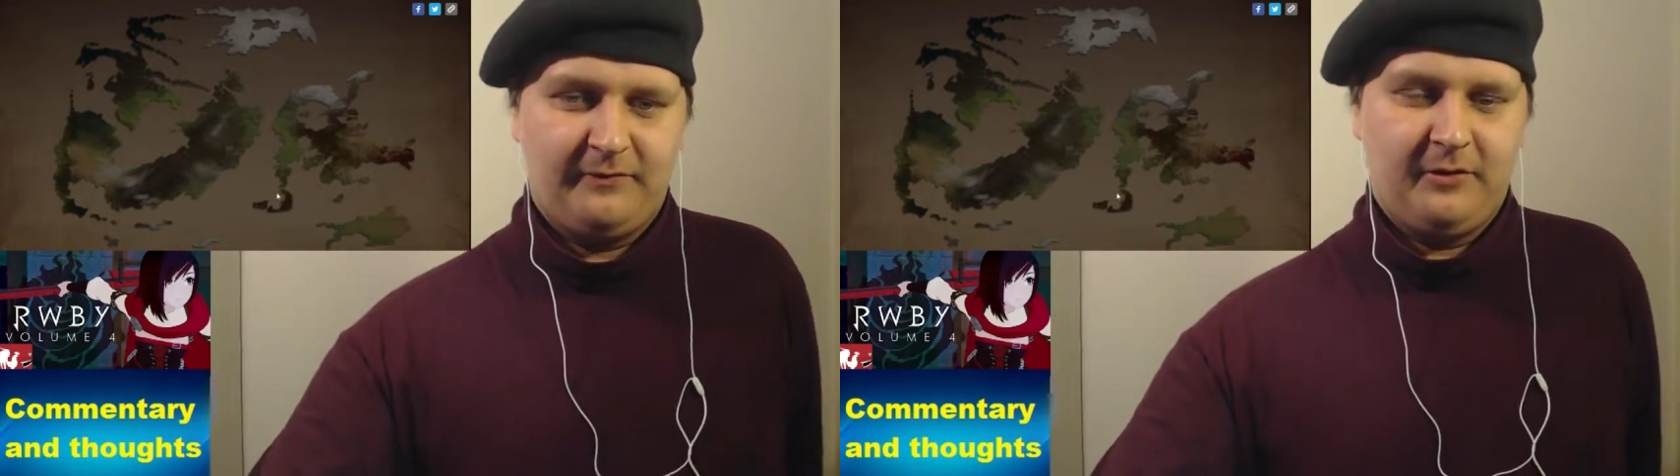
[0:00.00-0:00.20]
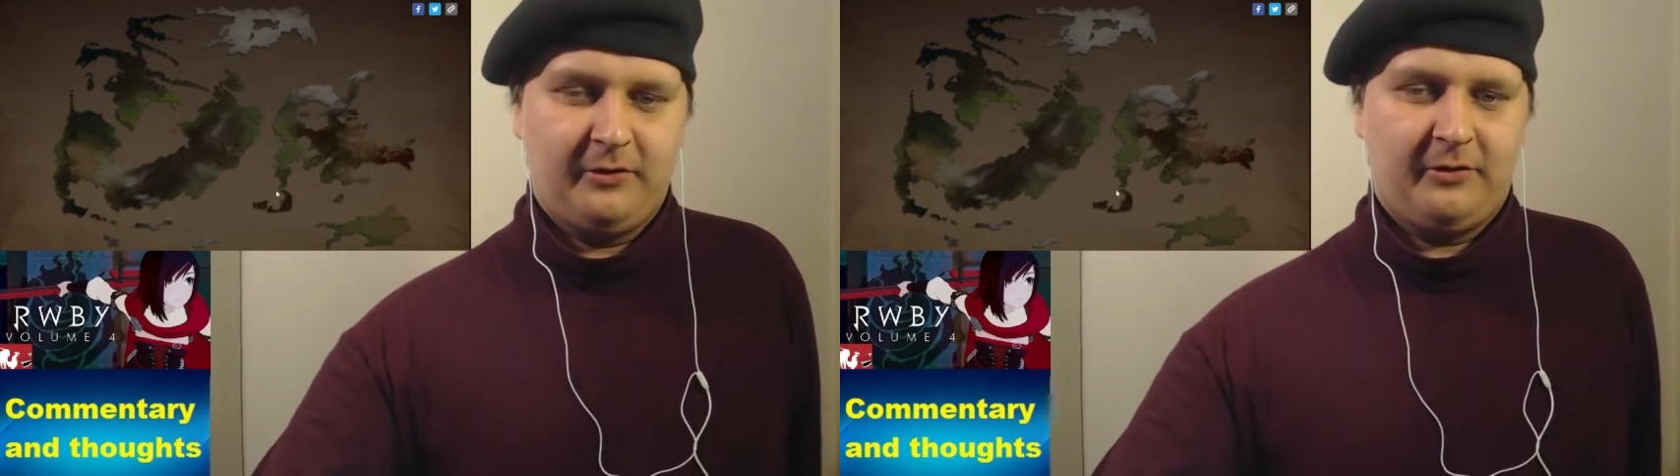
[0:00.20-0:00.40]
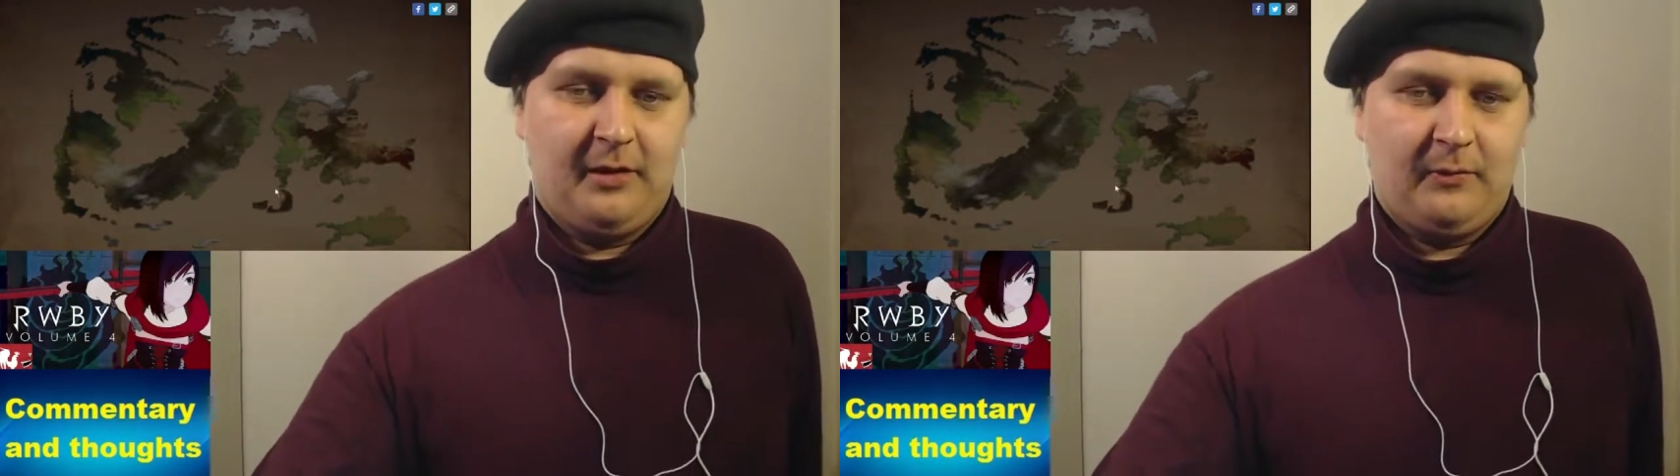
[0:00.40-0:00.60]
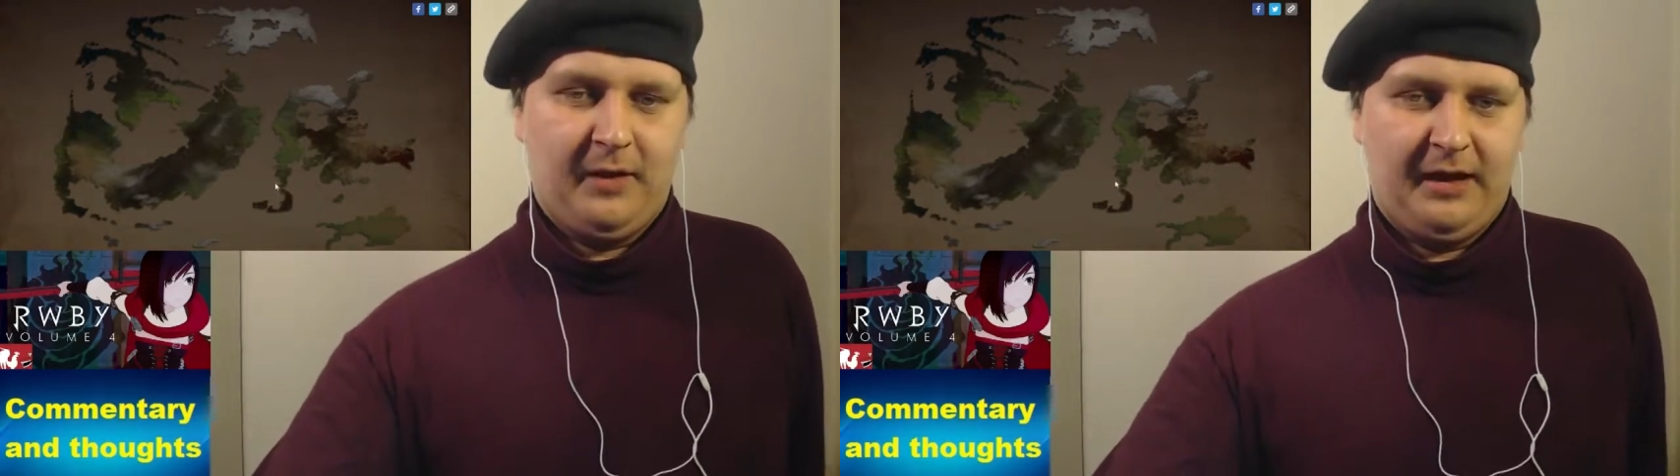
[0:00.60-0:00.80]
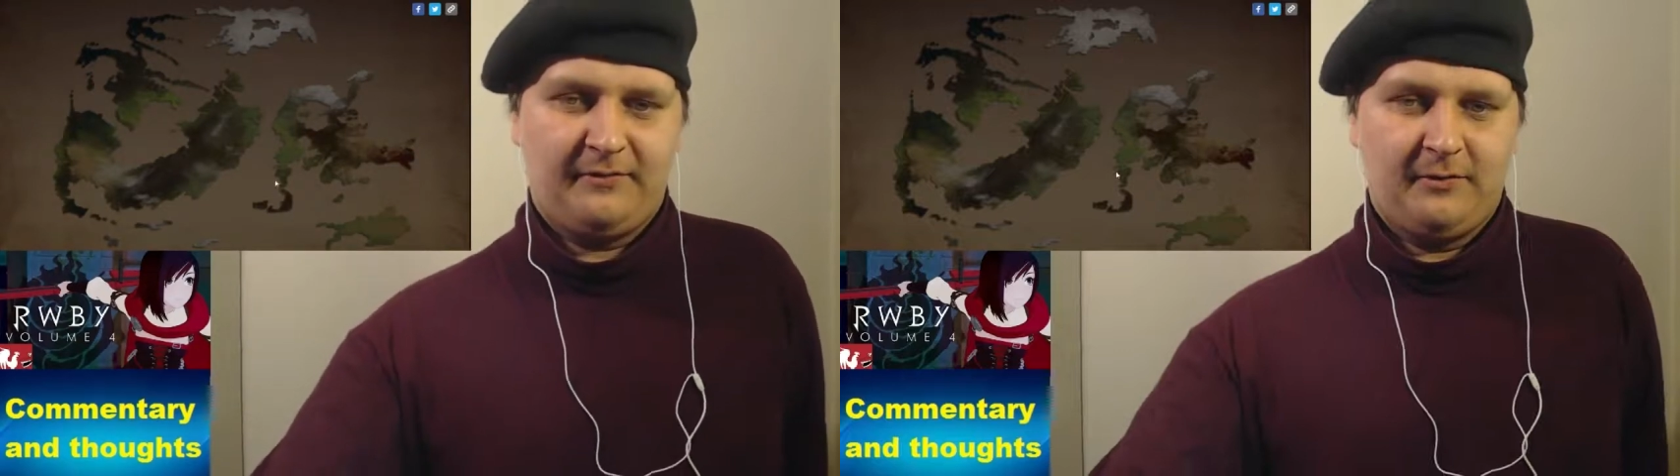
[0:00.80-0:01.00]
further
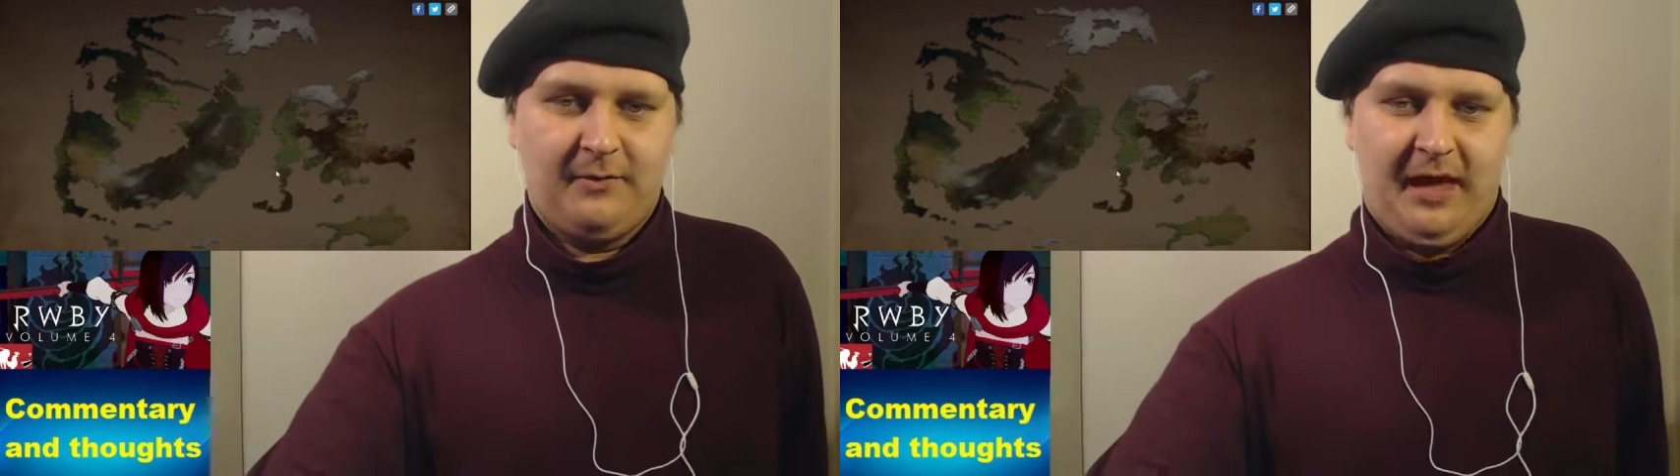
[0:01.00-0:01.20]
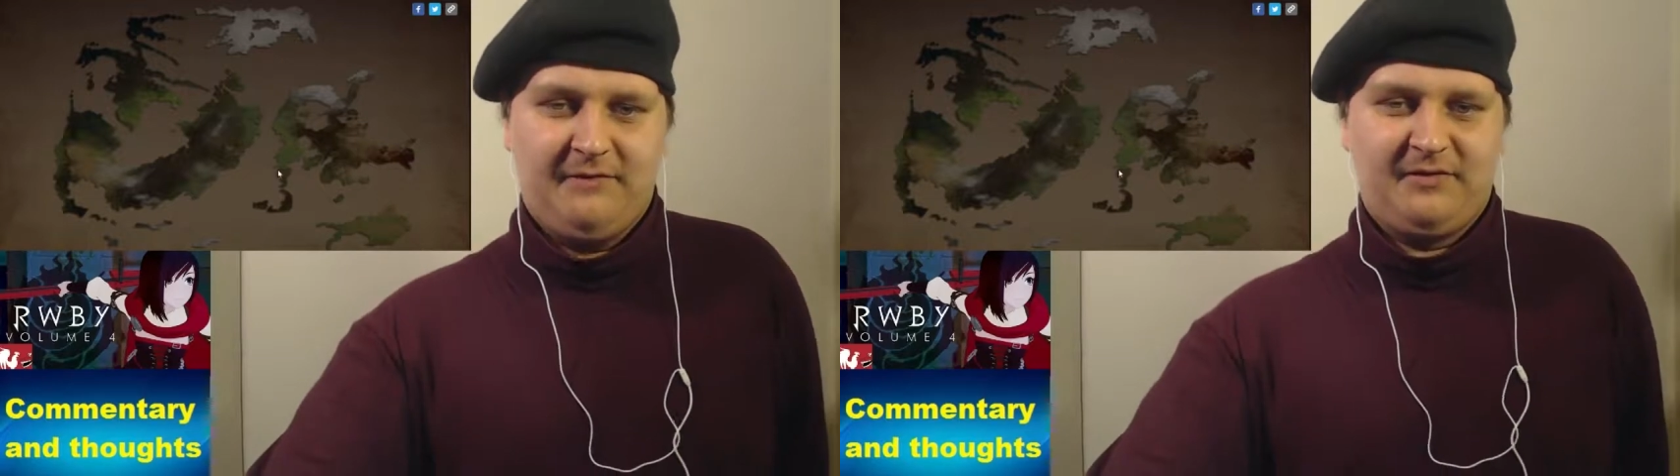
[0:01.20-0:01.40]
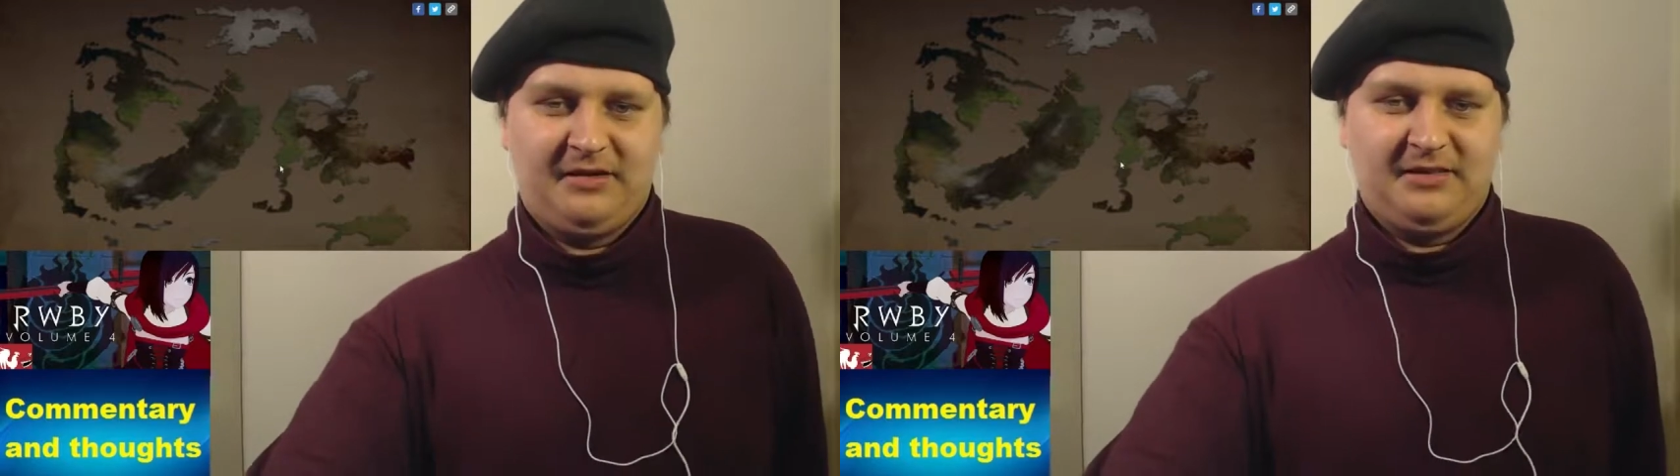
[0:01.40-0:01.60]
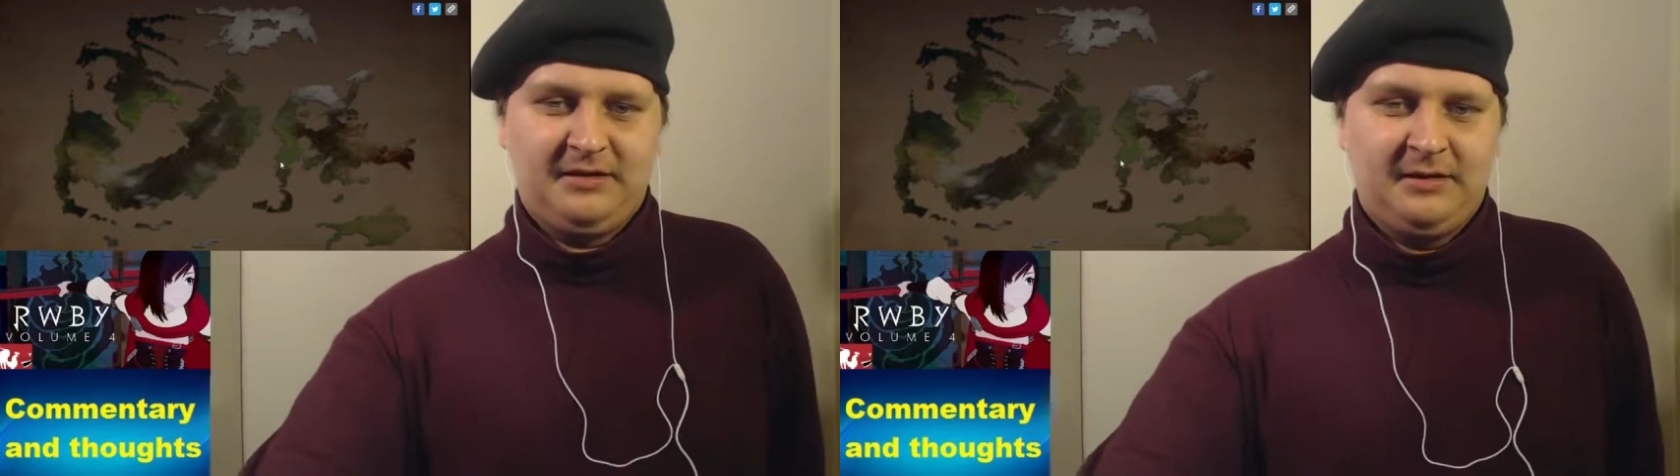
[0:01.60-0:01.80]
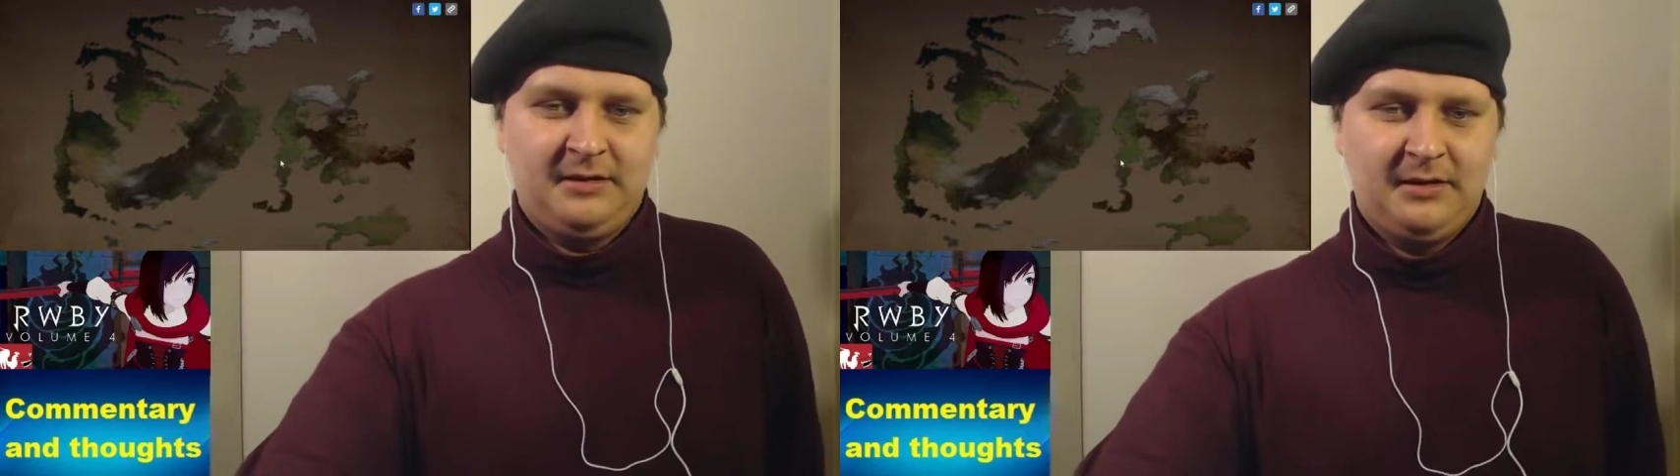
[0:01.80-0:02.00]
away from
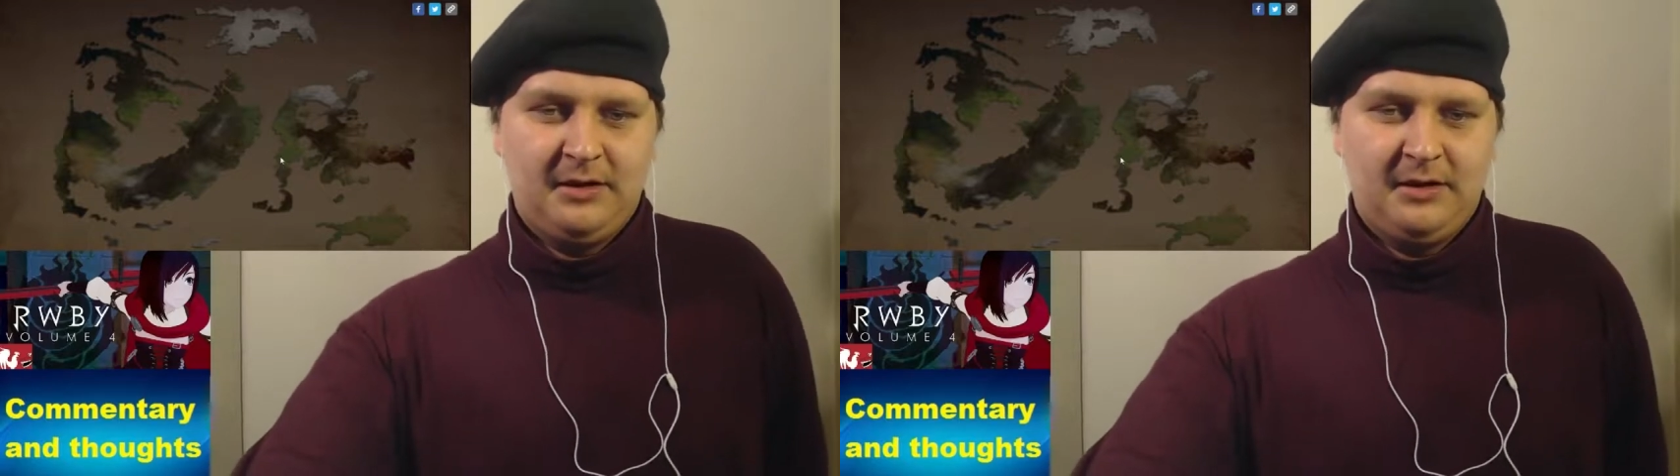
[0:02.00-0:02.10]
everything,